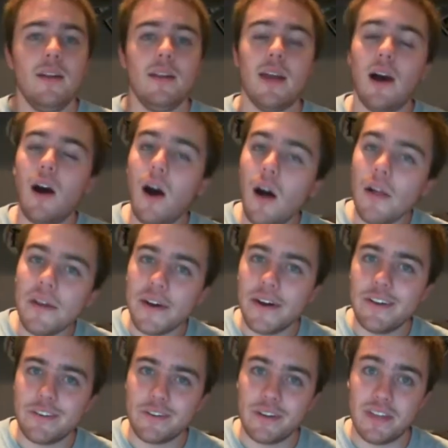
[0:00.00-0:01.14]
Now, Holly
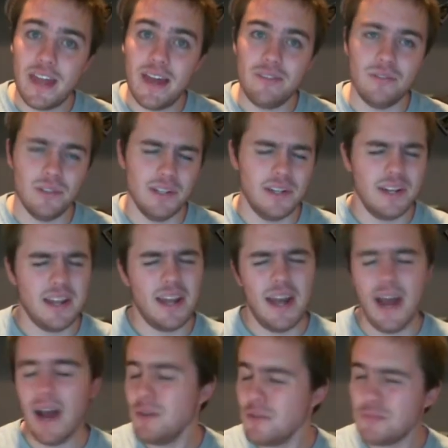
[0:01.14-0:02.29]
Hunter as Evelyn.
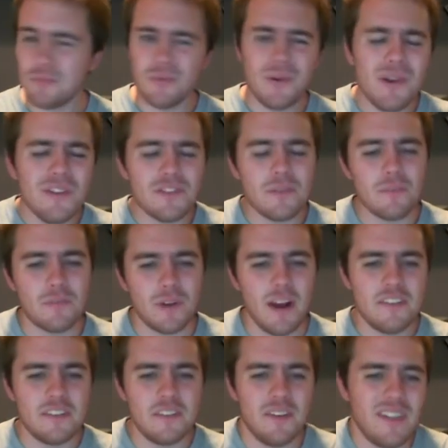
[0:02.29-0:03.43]
I was pretty
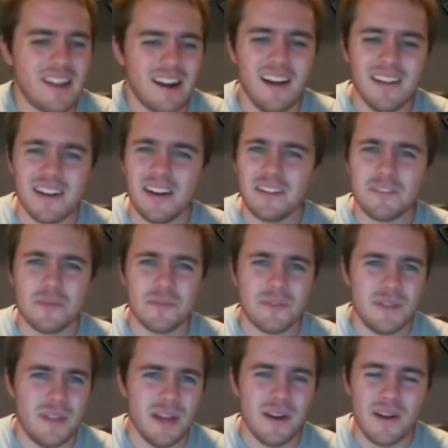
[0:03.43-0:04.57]
surprised to know that Holly Hunter
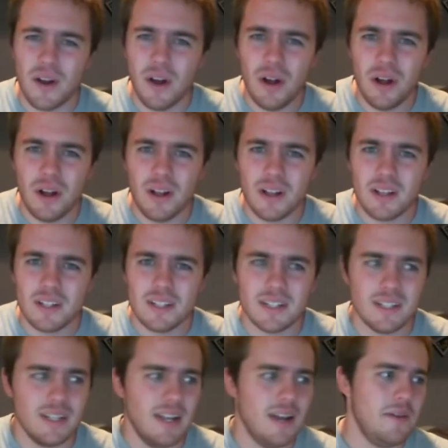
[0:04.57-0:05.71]
was there at all.
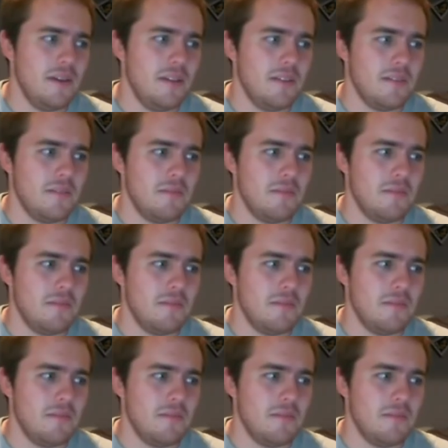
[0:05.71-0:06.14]
I mean,